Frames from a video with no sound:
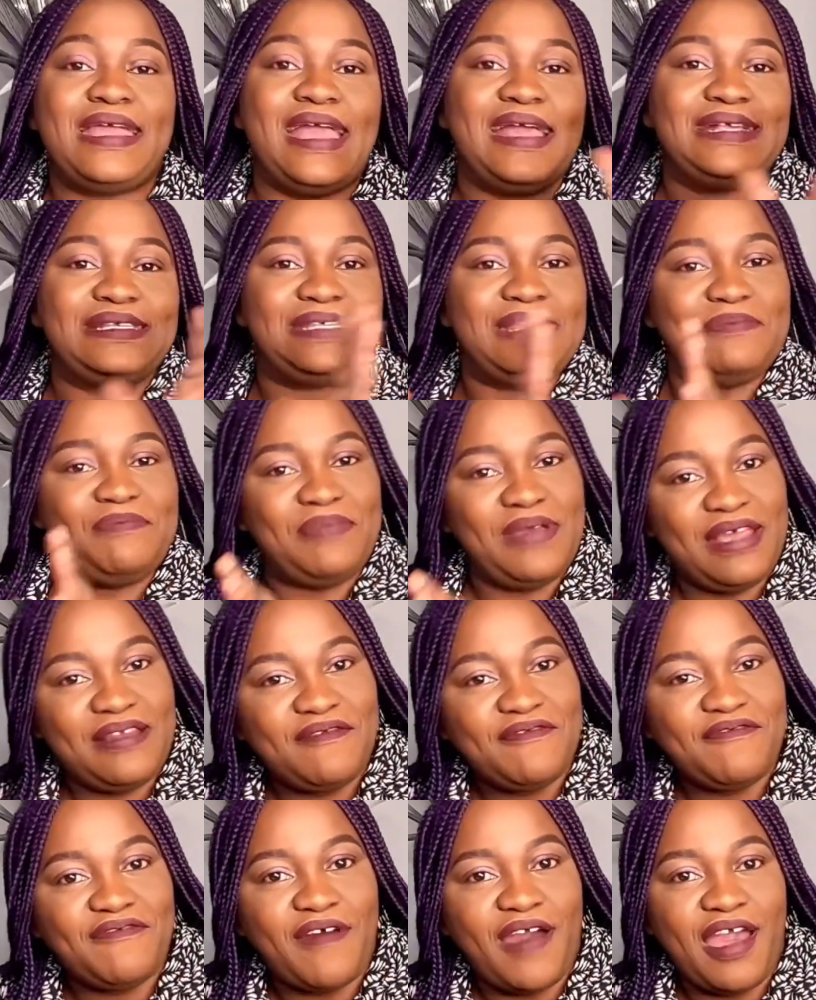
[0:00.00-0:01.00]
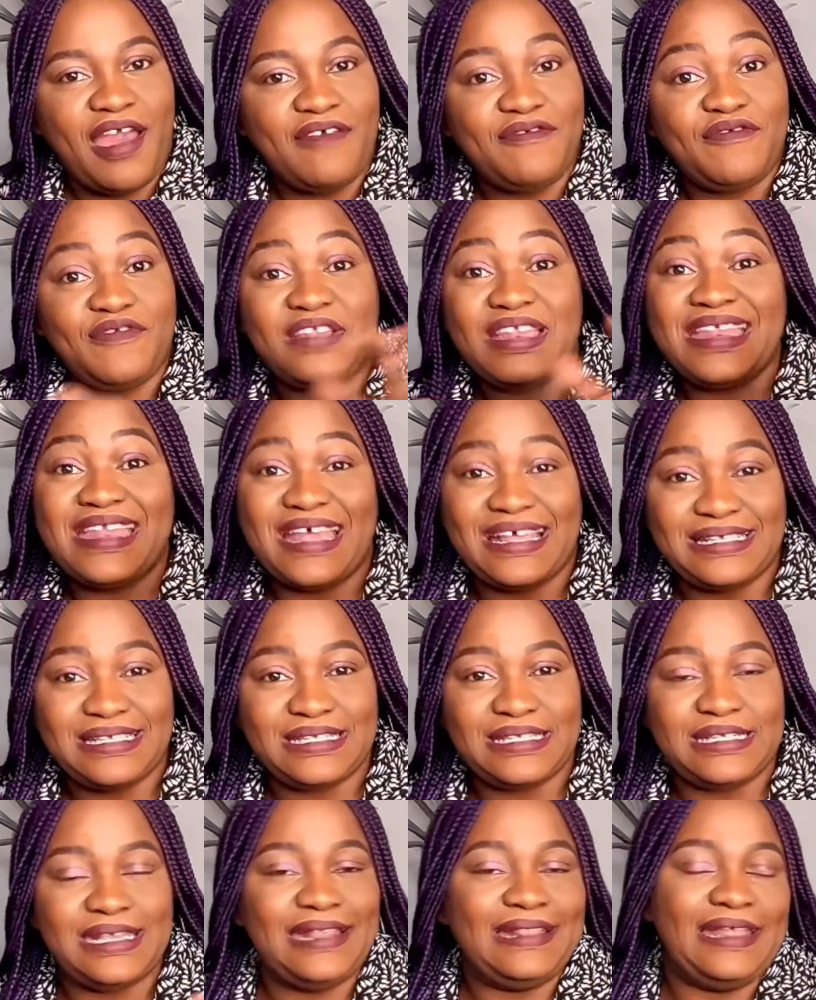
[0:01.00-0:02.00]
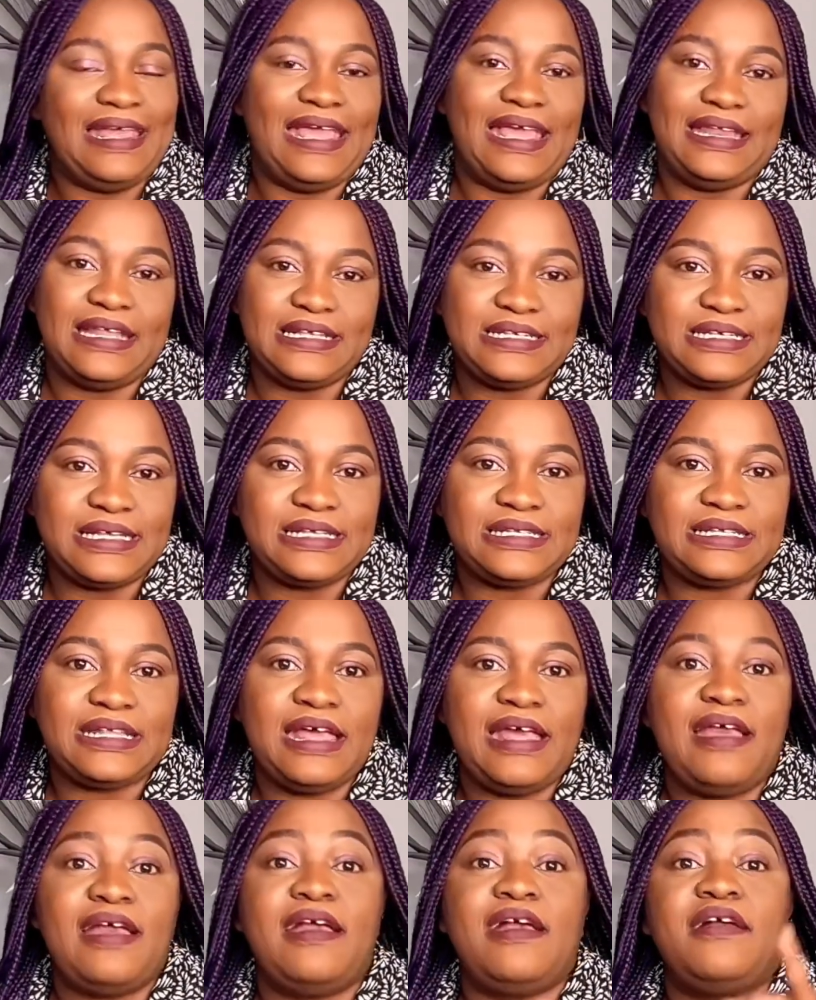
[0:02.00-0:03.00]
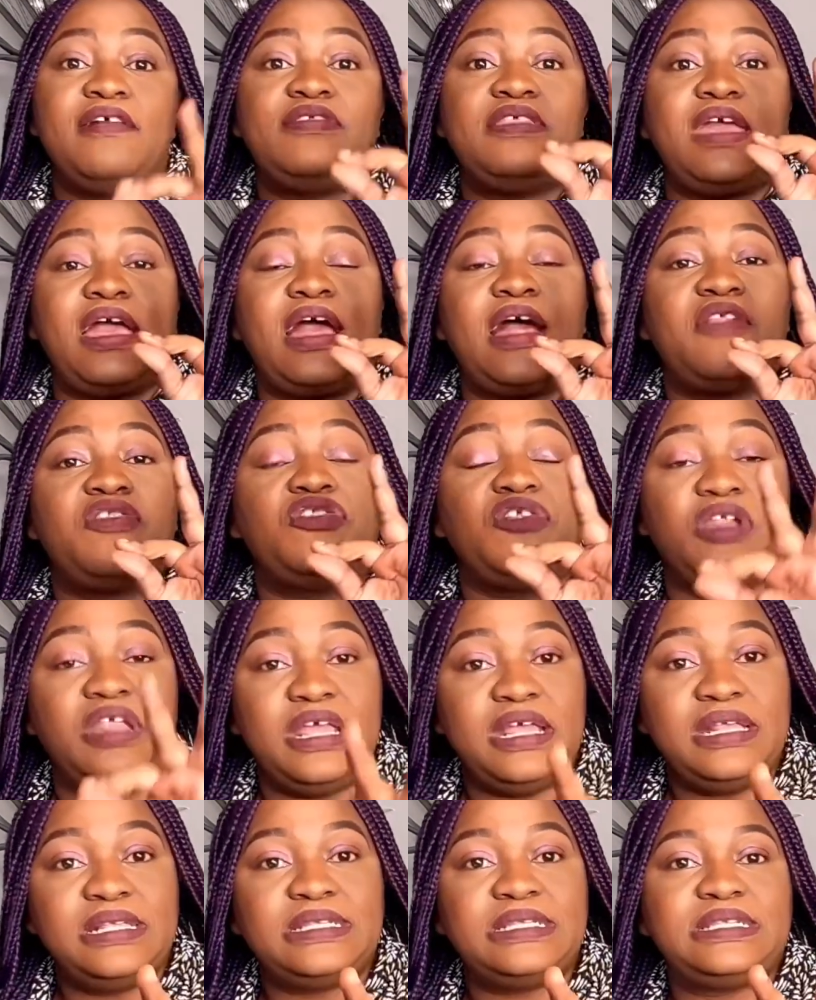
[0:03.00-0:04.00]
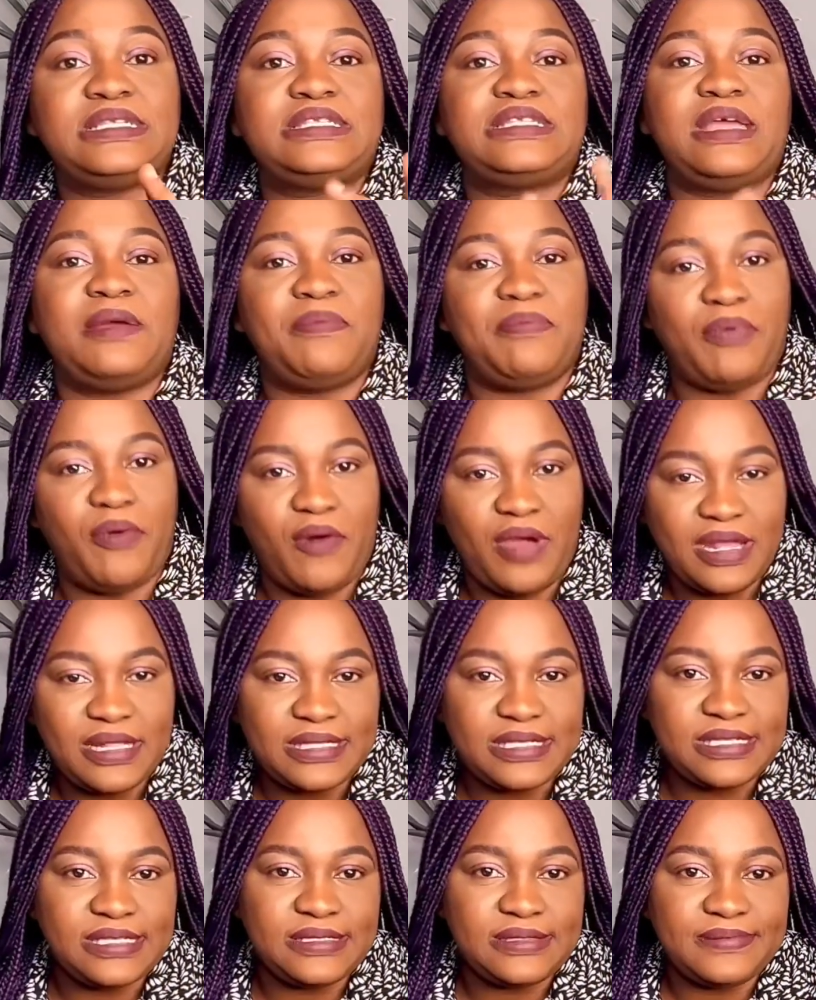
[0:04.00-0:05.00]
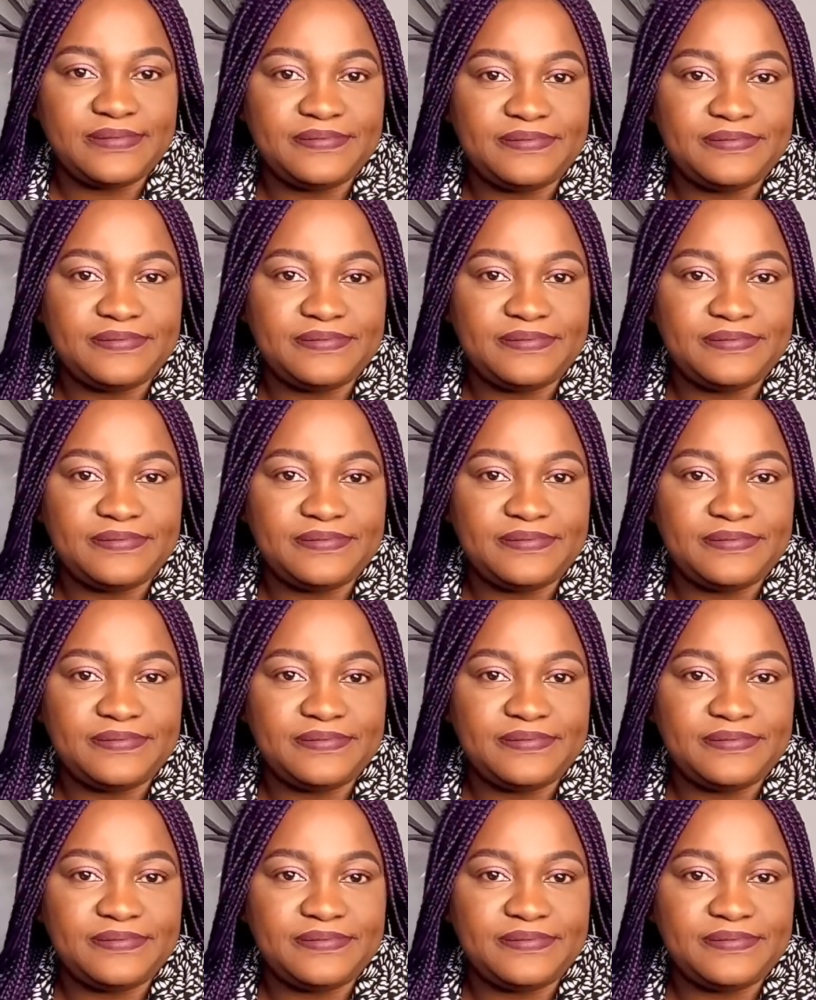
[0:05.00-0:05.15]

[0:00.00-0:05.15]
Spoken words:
as a band 5 nurse in the NHS, there are 3 step points.